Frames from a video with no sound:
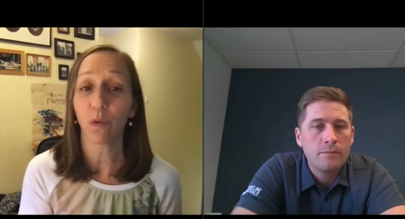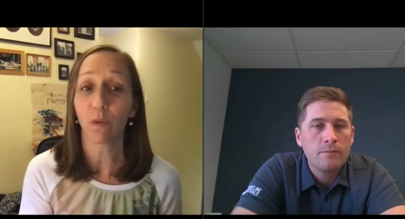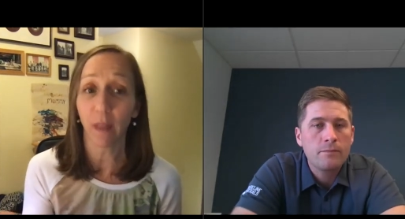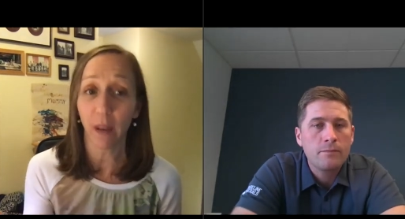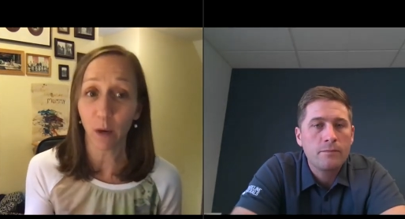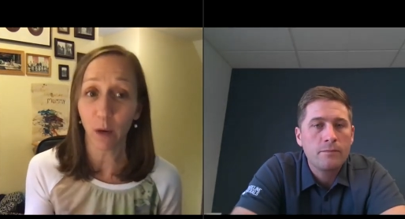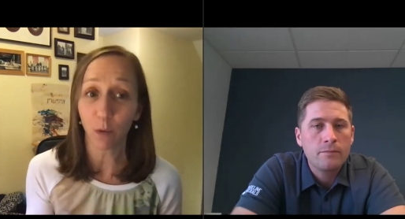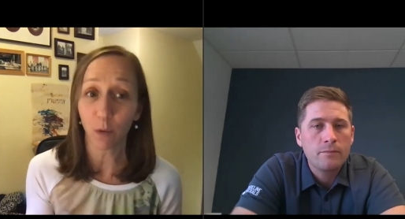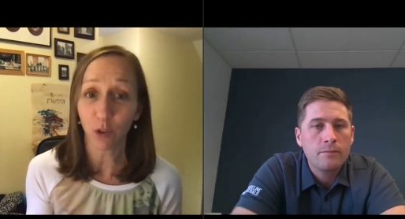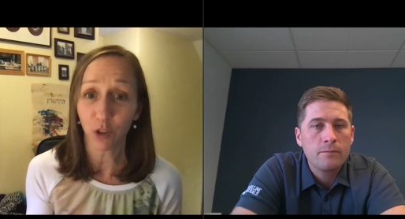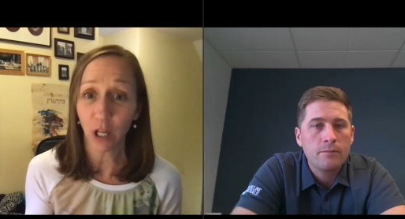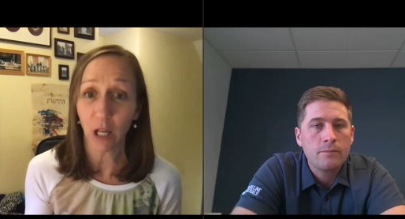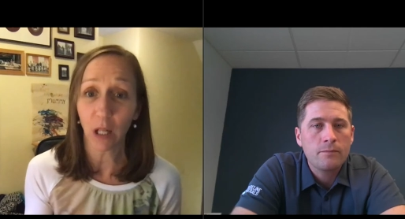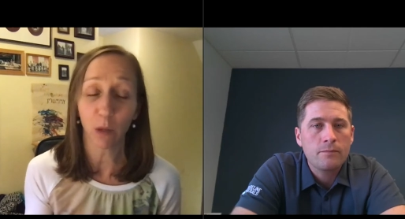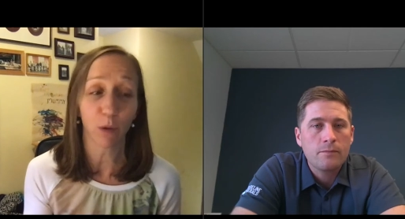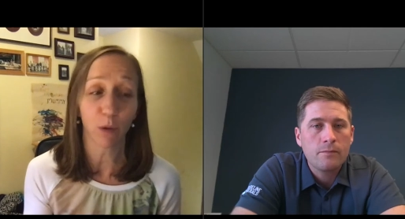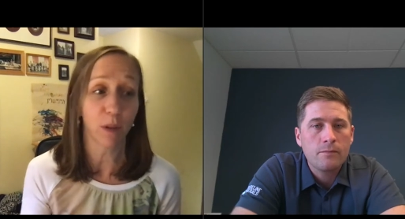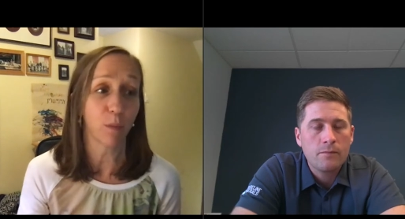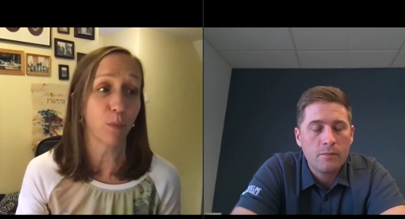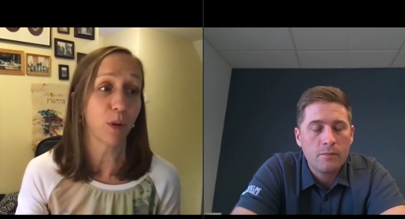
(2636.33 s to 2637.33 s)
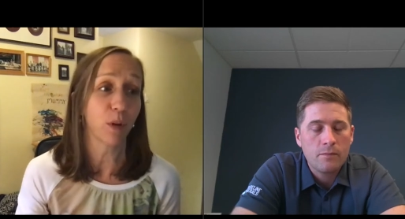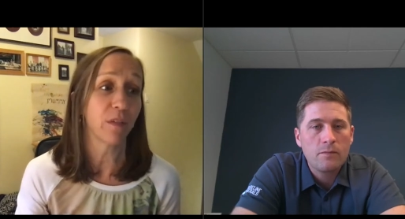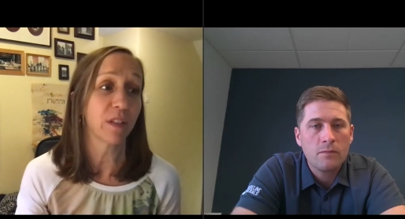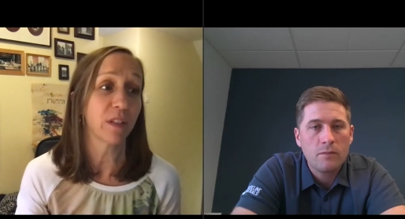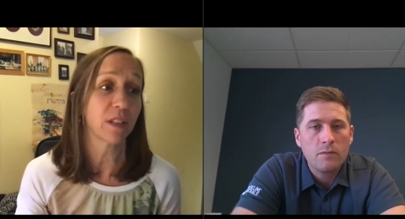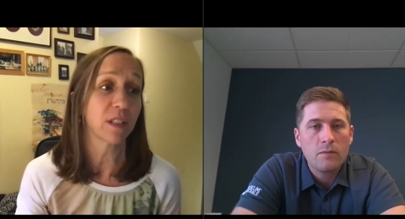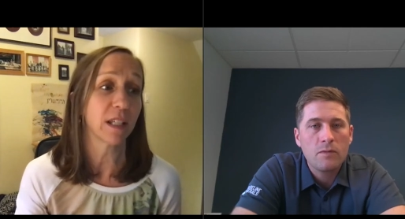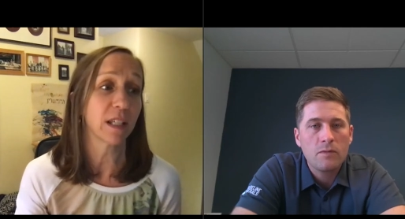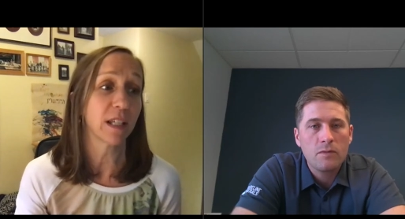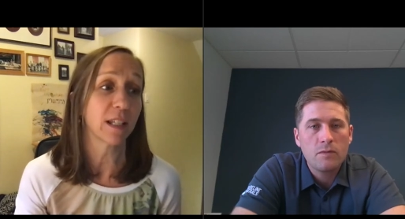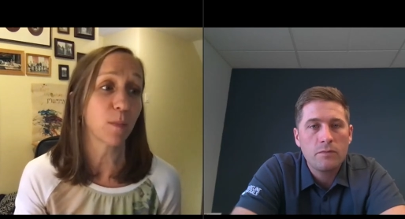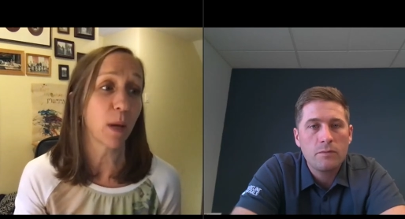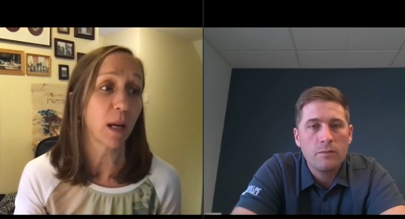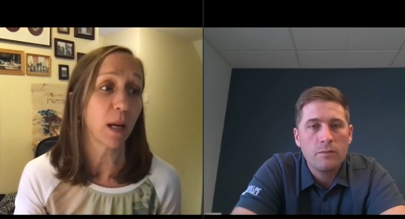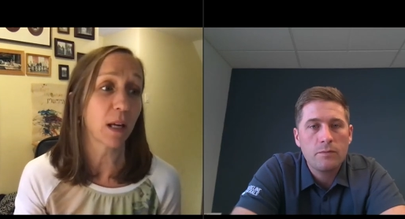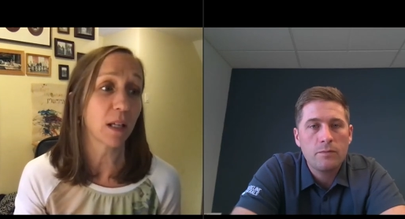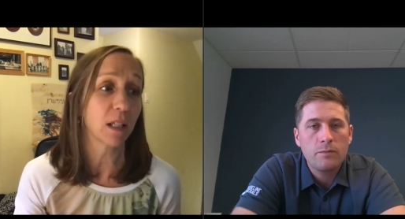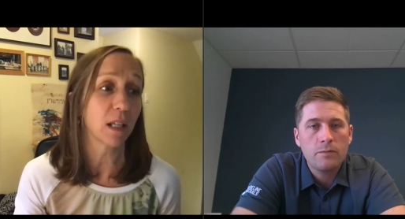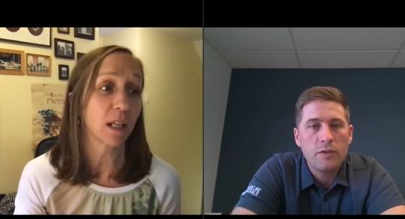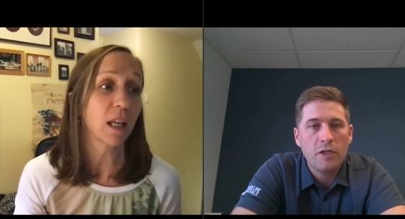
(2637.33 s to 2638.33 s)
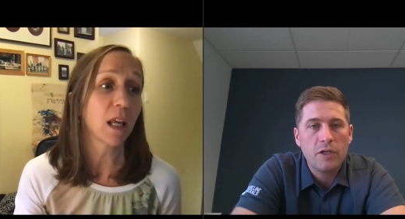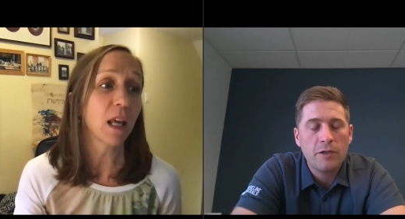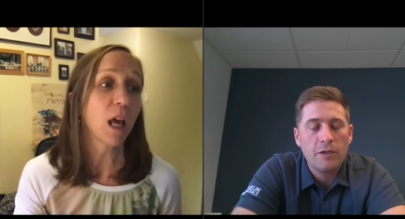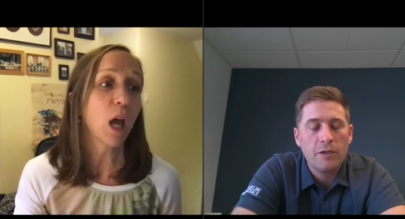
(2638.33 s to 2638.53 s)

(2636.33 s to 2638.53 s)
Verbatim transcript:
Speaker 1: that it was shallower than previously expected.